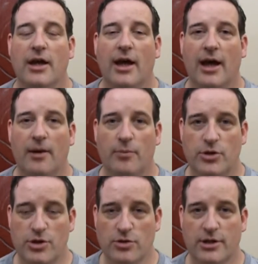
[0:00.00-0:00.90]
and
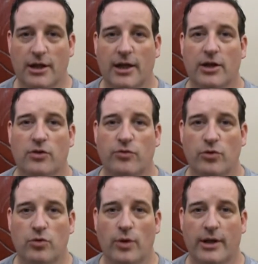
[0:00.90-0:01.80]
producing a lot of food
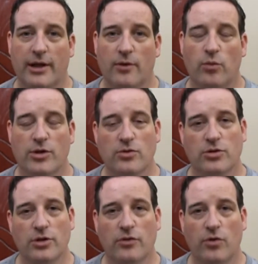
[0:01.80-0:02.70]
quickly, which was
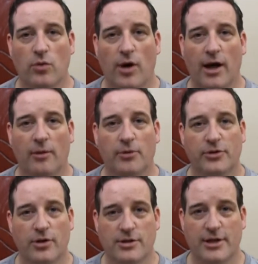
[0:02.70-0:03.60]
good for a while, but
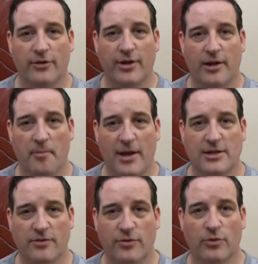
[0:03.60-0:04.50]
turns out that it makes
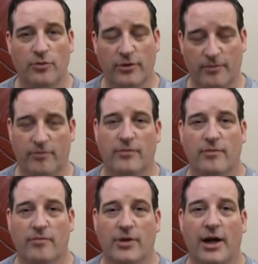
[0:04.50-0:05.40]
the food
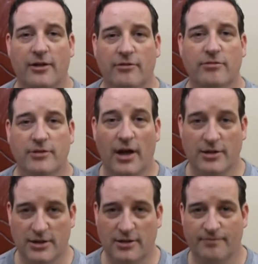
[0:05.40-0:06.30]
kind of
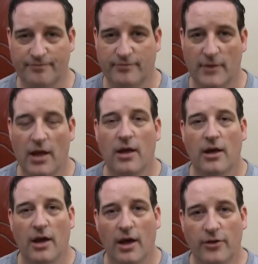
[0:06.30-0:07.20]
toxic.
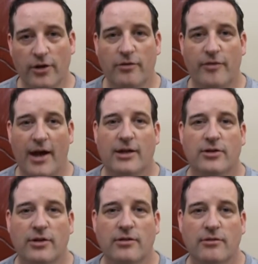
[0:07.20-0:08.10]
Another
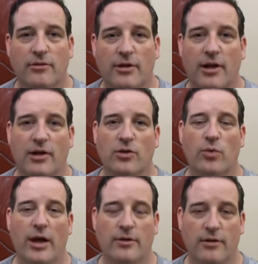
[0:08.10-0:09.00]
factor along the
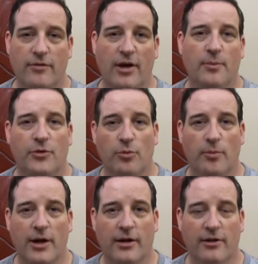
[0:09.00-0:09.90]
way to develop in
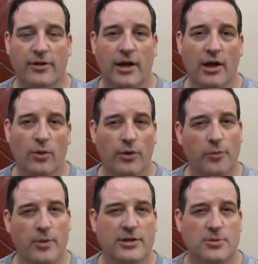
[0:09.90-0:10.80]
supermarkets was
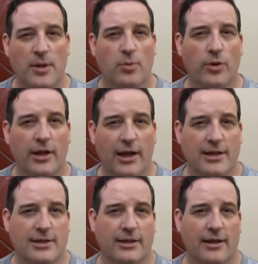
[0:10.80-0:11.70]
business people
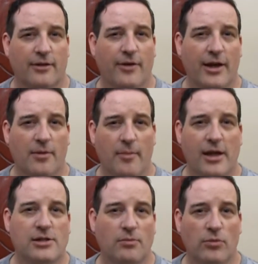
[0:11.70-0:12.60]
realizing that if I can make
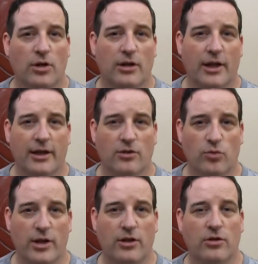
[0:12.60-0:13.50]
something look like it's
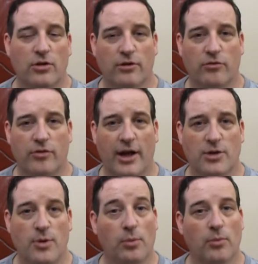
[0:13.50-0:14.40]
really good and fresh,
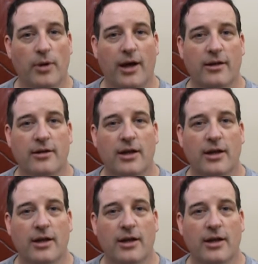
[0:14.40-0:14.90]
people buy it,